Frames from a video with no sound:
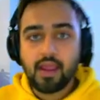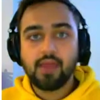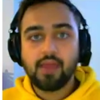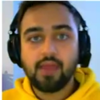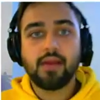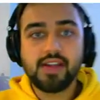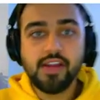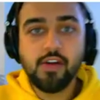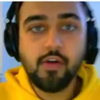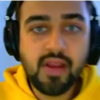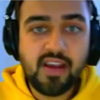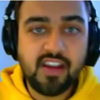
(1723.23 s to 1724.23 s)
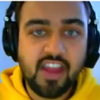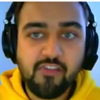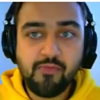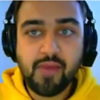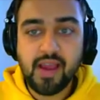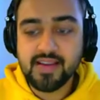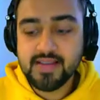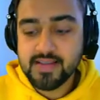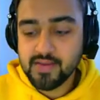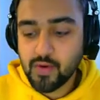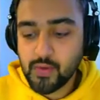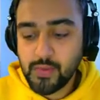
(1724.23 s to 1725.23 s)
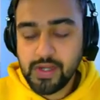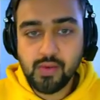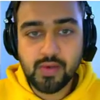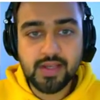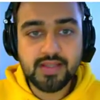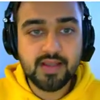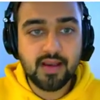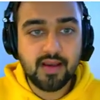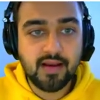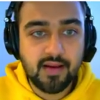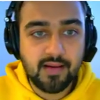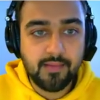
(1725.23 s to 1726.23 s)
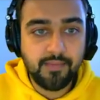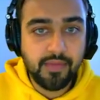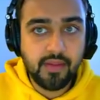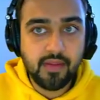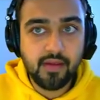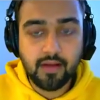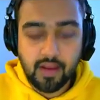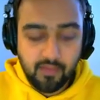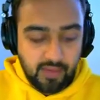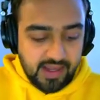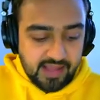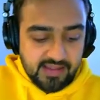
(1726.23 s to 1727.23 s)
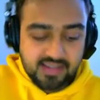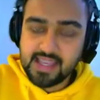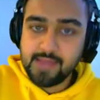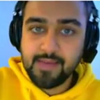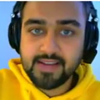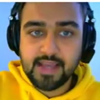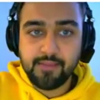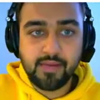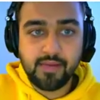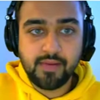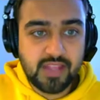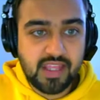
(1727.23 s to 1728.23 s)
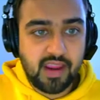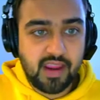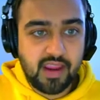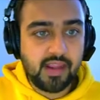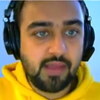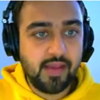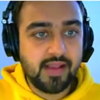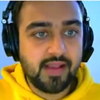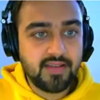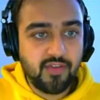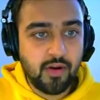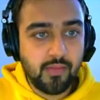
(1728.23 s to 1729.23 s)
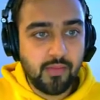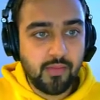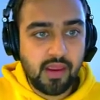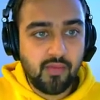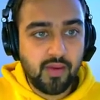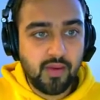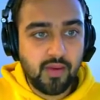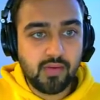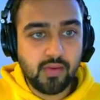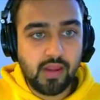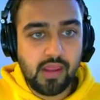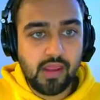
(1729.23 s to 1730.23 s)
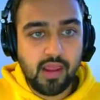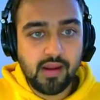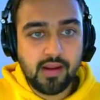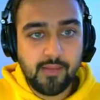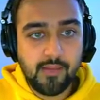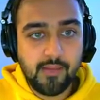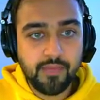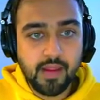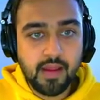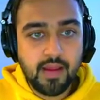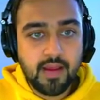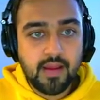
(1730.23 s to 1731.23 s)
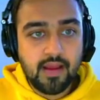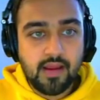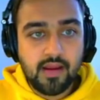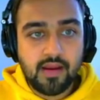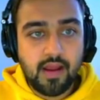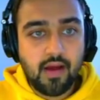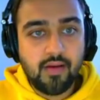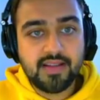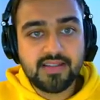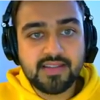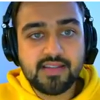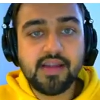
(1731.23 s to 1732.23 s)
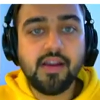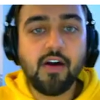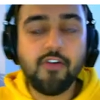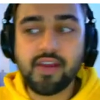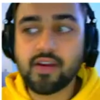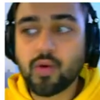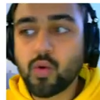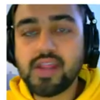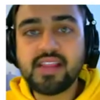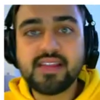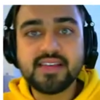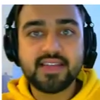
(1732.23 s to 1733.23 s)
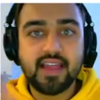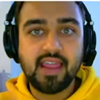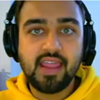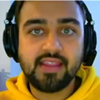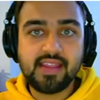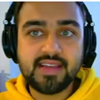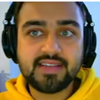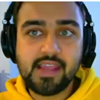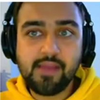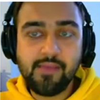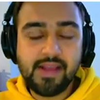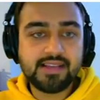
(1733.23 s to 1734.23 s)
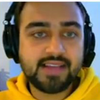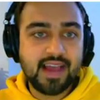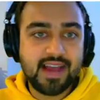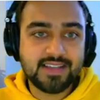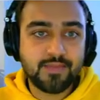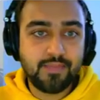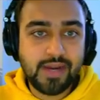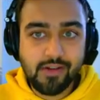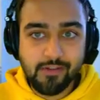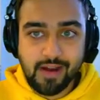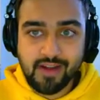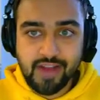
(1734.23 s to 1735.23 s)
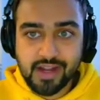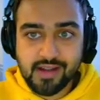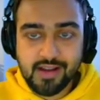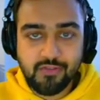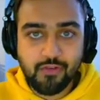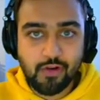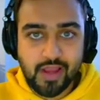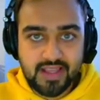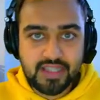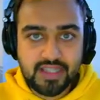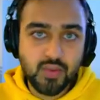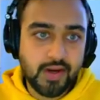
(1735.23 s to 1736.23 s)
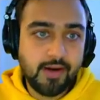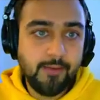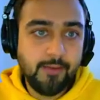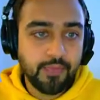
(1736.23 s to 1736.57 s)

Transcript: in multinomial naive Bayes, what we do is, okay, we take the same example with the 8 emails from E1 to E8. Now, instead of encoding these emails as bit vectors for each word,